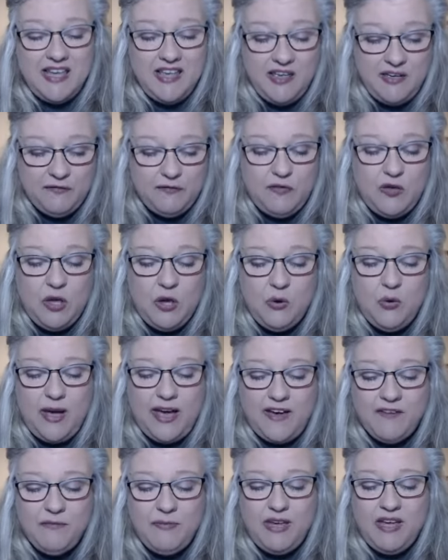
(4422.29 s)
if you
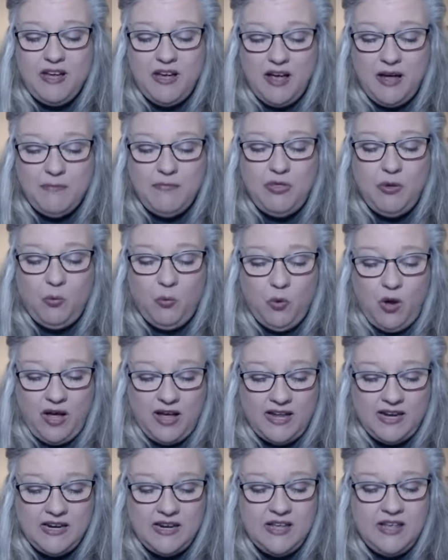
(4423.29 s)
have become the
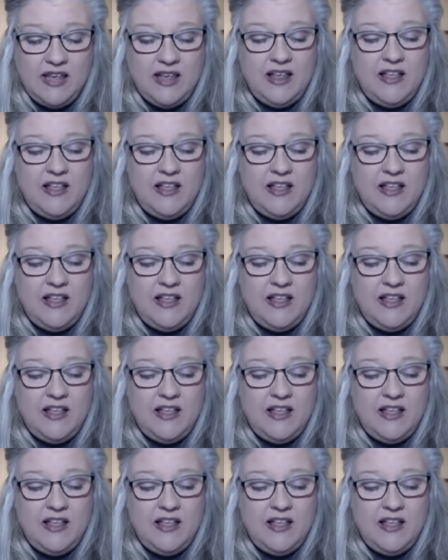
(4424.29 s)
one